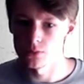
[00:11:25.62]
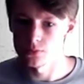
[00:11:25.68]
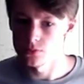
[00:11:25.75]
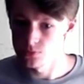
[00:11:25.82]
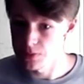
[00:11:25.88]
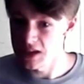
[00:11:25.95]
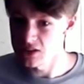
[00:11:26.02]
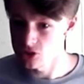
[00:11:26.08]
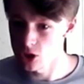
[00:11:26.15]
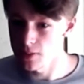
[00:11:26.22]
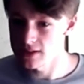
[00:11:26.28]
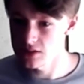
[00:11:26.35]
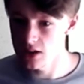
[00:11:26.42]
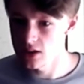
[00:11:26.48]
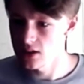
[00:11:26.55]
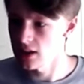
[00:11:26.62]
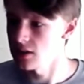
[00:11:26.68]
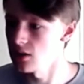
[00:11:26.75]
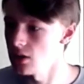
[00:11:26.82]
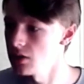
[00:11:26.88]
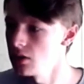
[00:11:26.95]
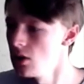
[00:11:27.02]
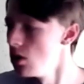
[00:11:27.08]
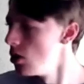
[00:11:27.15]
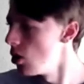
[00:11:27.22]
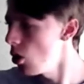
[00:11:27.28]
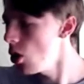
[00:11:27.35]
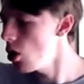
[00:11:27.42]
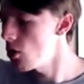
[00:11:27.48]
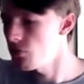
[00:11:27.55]
being too busy. Like you,
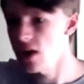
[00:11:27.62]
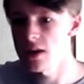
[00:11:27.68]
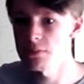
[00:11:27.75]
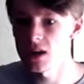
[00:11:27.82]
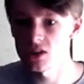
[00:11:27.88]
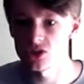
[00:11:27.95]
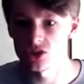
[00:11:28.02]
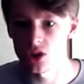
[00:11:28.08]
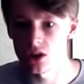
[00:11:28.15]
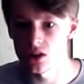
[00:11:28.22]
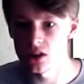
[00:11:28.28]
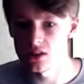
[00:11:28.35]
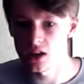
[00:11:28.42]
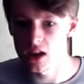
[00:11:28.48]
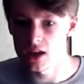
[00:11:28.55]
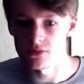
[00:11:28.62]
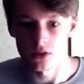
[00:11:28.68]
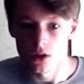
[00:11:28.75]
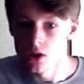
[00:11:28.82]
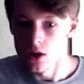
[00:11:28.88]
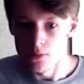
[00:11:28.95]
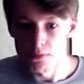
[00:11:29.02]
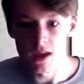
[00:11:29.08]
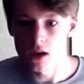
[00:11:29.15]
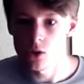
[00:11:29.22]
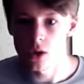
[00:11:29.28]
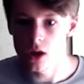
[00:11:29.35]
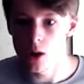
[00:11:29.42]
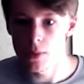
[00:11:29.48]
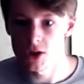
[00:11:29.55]
5 minutes until I need to leave. Make a
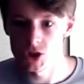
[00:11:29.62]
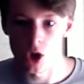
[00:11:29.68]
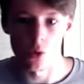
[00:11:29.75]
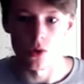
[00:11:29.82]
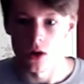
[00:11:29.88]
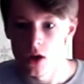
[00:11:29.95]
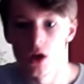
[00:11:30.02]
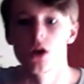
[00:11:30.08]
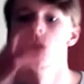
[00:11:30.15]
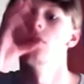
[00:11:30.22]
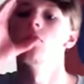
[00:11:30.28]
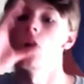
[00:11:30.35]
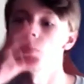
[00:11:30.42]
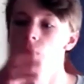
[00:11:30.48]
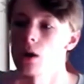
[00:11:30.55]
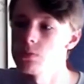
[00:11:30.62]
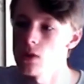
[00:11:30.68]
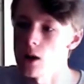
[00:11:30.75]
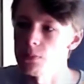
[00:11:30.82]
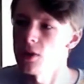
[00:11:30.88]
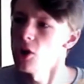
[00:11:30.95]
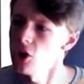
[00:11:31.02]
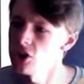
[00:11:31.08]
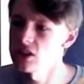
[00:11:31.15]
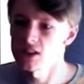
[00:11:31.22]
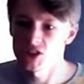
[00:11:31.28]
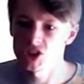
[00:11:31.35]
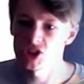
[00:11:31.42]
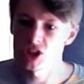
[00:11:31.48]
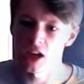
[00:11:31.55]
quick cup of joe. Gulp, gulp, gulp. That's
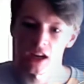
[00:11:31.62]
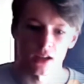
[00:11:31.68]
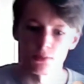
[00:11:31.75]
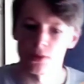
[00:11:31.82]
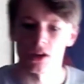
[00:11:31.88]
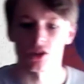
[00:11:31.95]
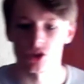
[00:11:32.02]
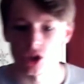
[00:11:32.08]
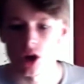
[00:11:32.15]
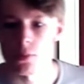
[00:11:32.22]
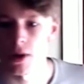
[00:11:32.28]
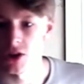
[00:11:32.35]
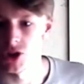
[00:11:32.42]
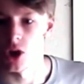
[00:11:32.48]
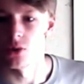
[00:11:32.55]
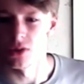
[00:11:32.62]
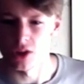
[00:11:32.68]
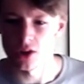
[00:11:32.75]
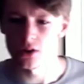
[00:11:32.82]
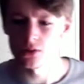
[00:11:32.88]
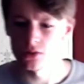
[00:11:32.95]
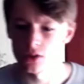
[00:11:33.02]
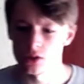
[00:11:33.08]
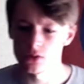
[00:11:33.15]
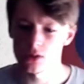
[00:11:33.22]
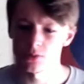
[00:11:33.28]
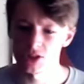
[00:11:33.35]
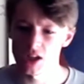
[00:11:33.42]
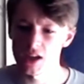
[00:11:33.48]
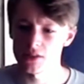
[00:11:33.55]
stinking, but it's a cup of joe, You know what I'm
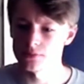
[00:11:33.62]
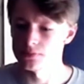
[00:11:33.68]
saying?